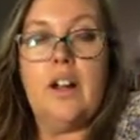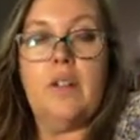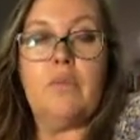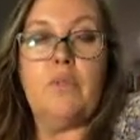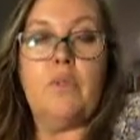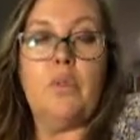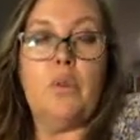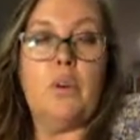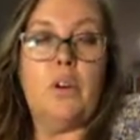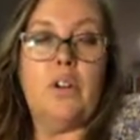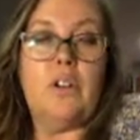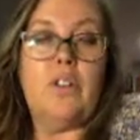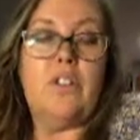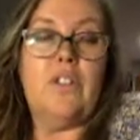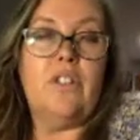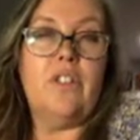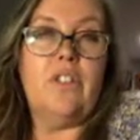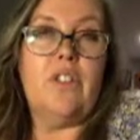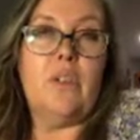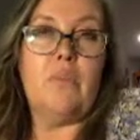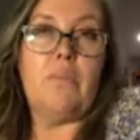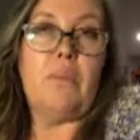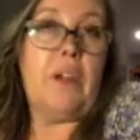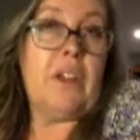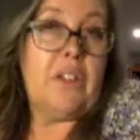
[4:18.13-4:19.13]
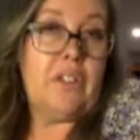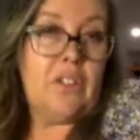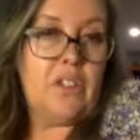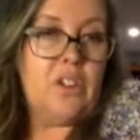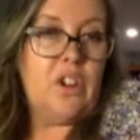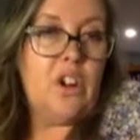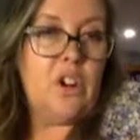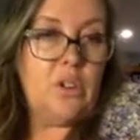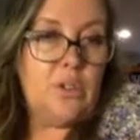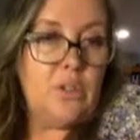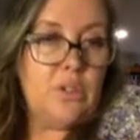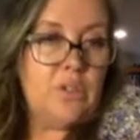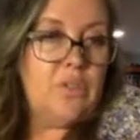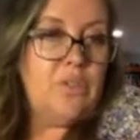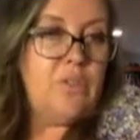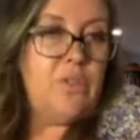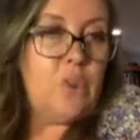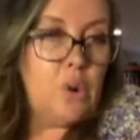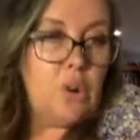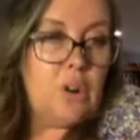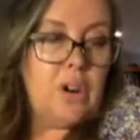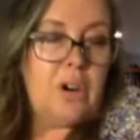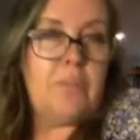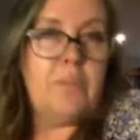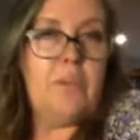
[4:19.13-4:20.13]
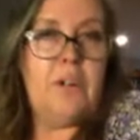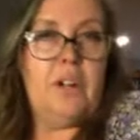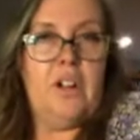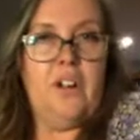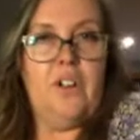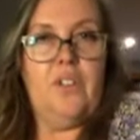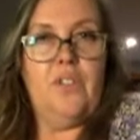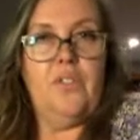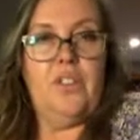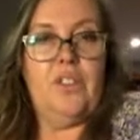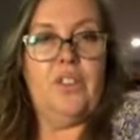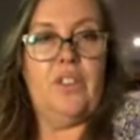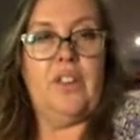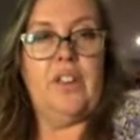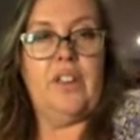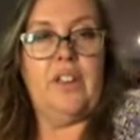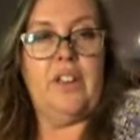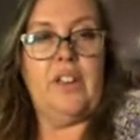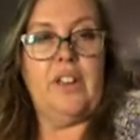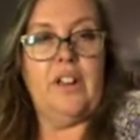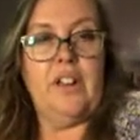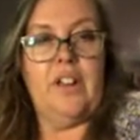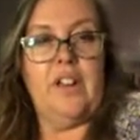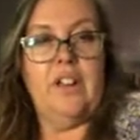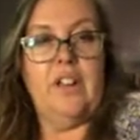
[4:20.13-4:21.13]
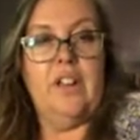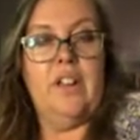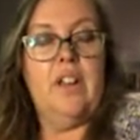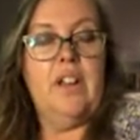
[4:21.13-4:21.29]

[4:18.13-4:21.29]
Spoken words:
Quartz is the best known form of silica,